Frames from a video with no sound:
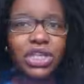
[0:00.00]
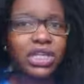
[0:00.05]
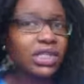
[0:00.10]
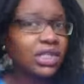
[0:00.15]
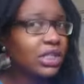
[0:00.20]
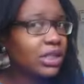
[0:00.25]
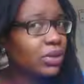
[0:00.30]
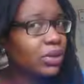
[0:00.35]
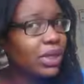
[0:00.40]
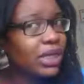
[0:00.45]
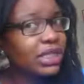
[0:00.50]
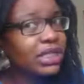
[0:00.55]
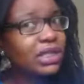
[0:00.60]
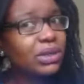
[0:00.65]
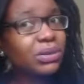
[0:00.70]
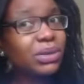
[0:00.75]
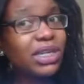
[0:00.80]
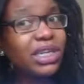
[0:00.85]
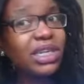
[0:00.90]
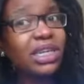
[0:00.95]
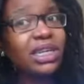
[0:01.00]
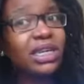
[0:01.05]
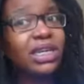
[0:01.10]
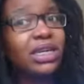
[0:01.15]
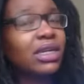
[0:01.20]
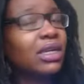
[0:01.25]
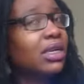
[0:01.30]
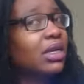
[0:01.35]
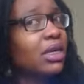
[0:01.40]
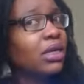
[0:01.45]
it until next week.
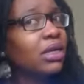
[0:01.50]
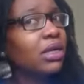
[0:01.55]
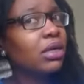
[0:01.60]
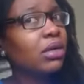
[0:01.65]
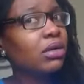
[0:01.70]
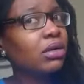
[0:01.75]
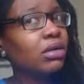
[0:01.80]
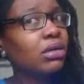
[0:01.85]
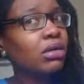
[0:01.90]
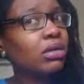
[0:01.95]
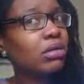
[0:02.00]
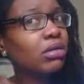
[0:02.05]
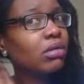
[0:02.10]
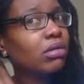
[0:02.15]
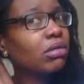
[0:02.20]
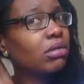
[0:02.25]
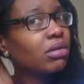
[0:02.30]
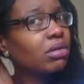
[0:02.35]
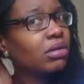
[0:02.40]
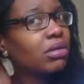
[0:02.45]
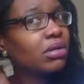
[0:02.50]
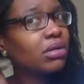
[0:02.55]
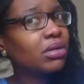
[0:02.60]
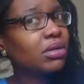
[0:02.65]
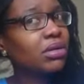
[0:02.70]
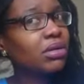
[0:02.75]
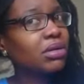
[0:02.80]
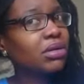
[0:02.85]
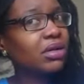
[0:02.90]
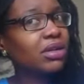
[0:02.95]
Oh,
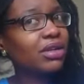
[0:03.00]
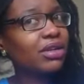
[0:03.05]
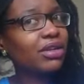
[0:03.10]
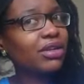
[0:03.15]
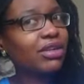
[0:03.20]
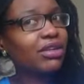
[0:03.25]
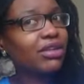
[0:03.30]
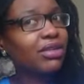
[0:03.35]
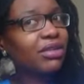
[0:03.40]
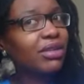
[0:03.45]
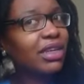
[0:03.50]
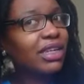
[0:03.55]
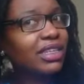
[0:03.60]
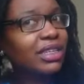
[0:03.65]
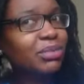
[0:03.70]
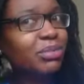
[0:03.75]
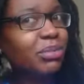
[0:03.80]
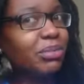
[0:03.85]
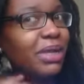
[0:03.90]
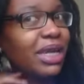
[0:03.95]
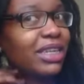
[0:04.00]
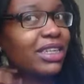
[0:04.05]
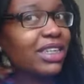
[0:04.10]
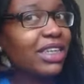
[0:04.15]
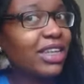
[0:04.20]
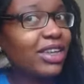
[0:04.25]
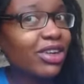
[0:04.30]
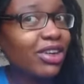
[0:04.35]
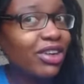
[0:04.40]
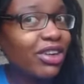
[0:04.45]
that's
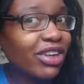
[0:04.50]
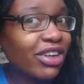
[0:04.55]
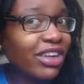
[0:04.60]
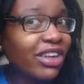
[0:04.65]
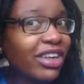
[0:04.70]
matting, look.